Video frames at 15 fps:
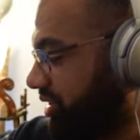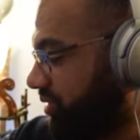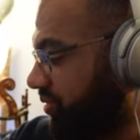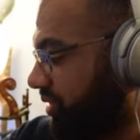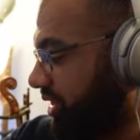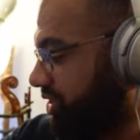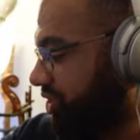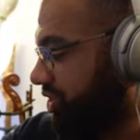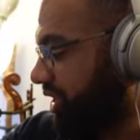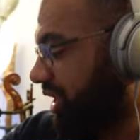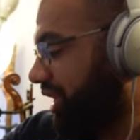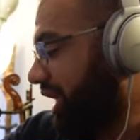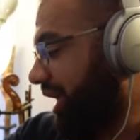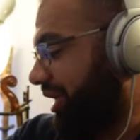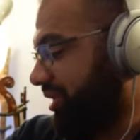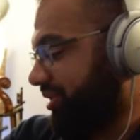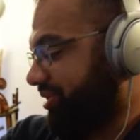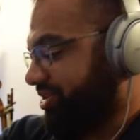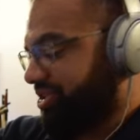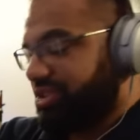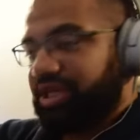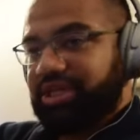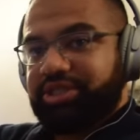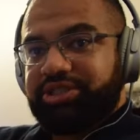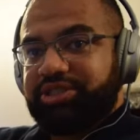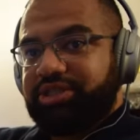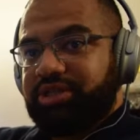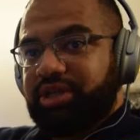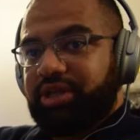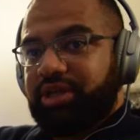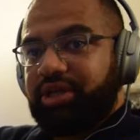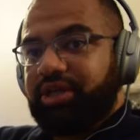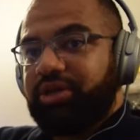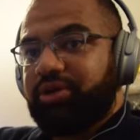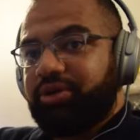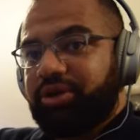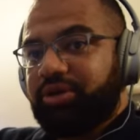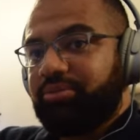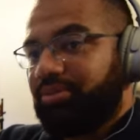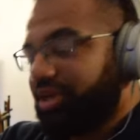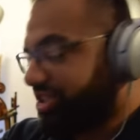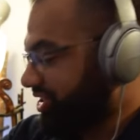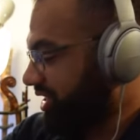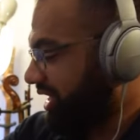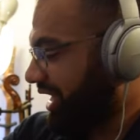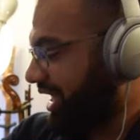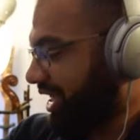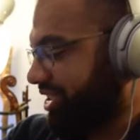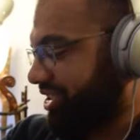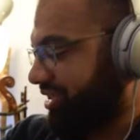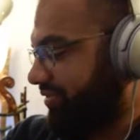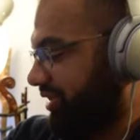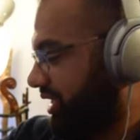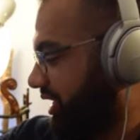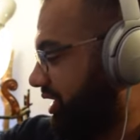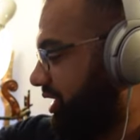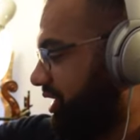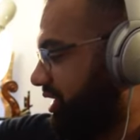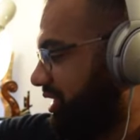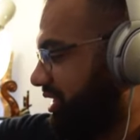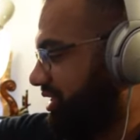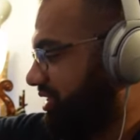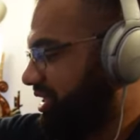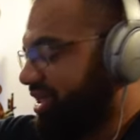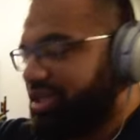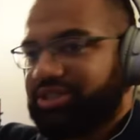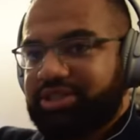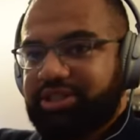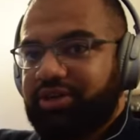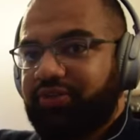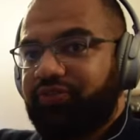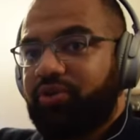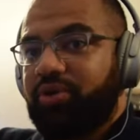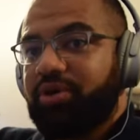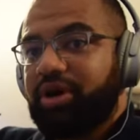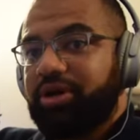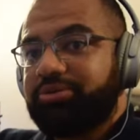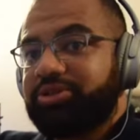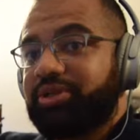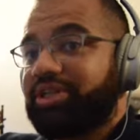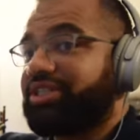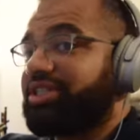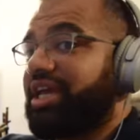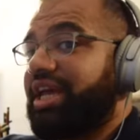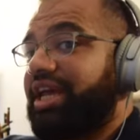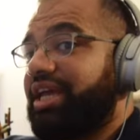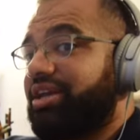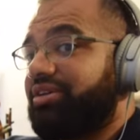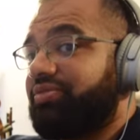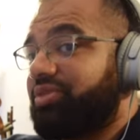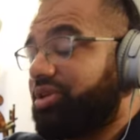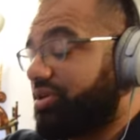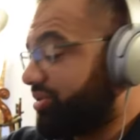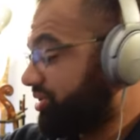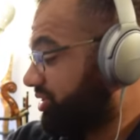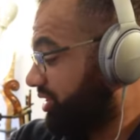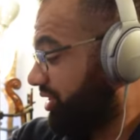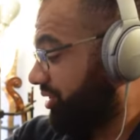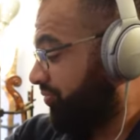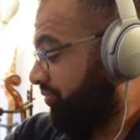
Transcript: which allow you to sense you know, your muscle activity, in this case in your forearm, so it has eight of those.